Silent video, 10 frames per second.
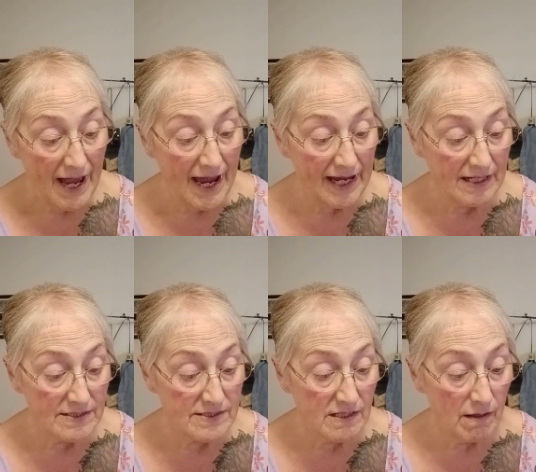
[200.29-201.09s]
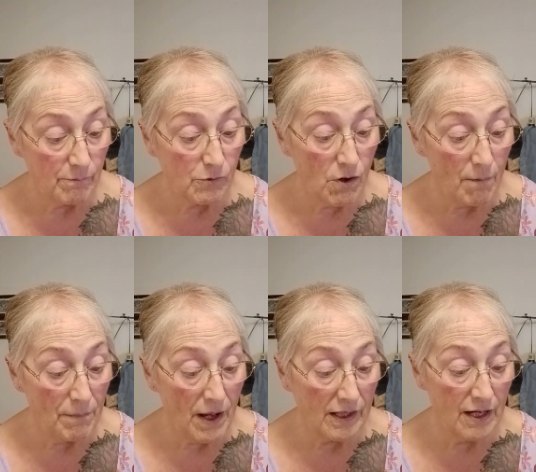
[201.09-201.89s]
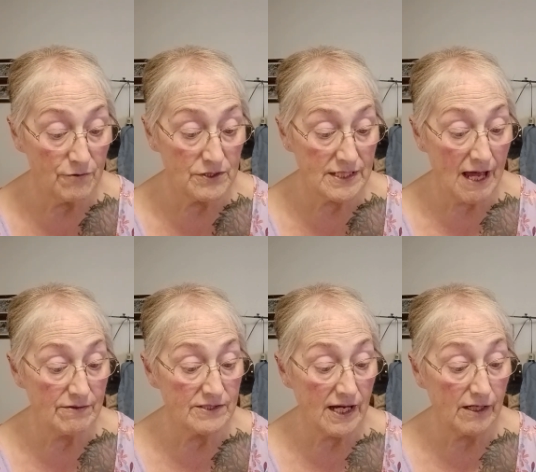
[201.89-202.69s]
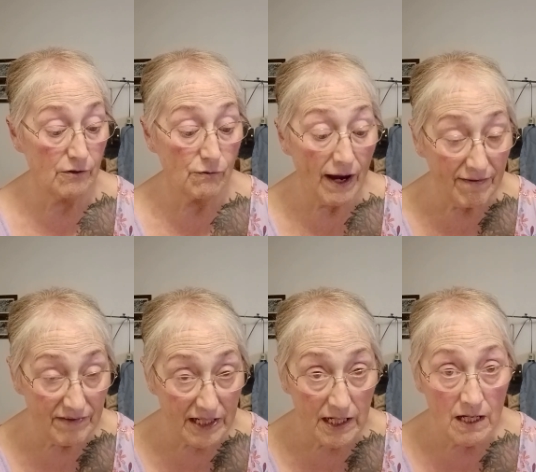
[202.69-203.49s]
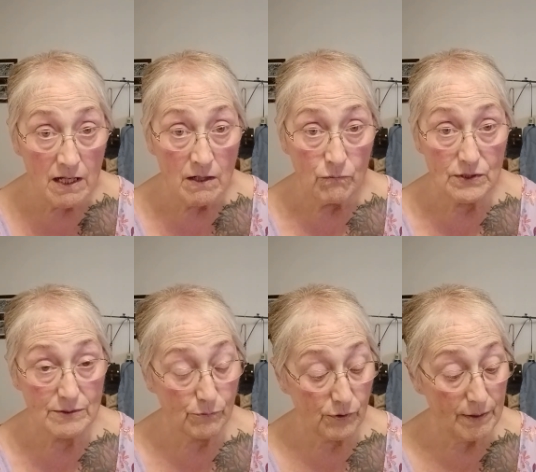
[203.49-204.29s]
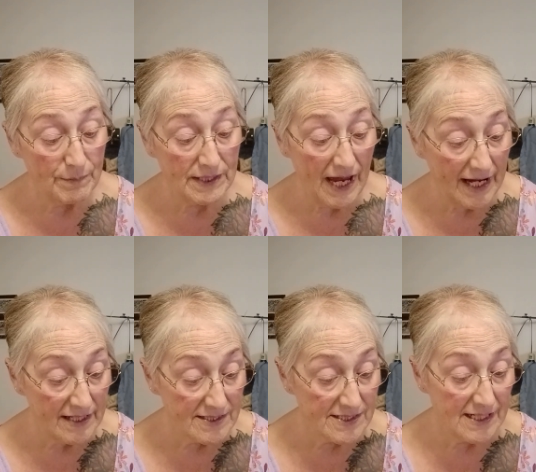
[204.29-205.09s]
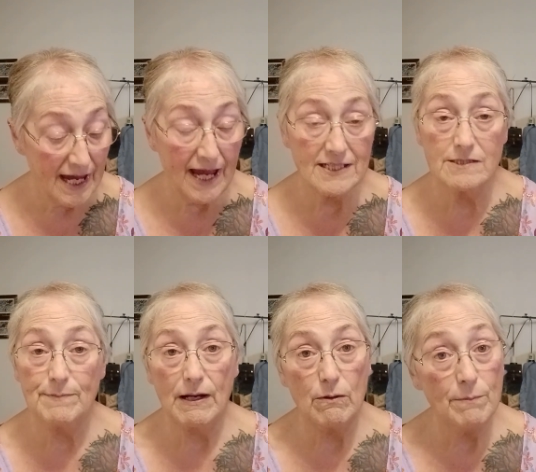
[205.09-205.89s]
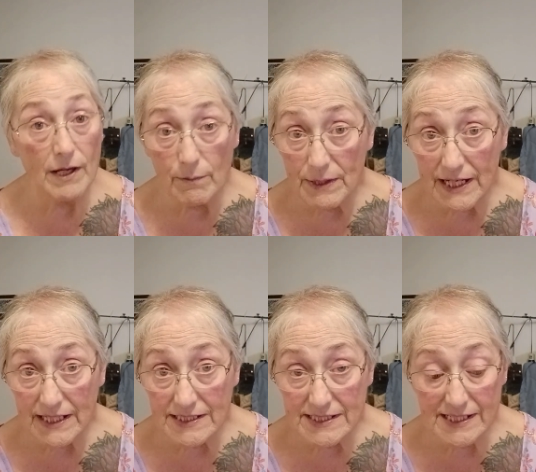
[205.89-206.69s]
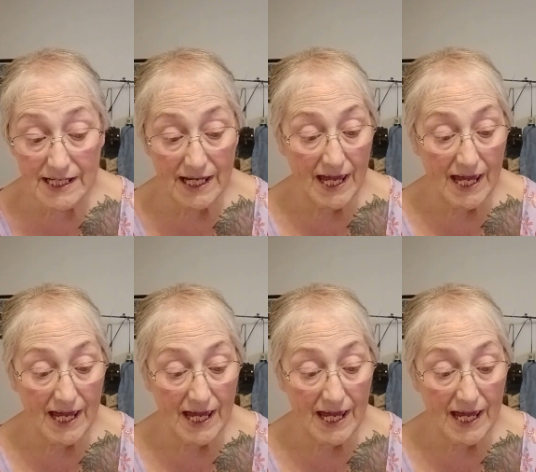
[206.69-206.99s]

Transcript: and some crock pot country style steak and gravy with some creamed potatoes and speckled butter beans.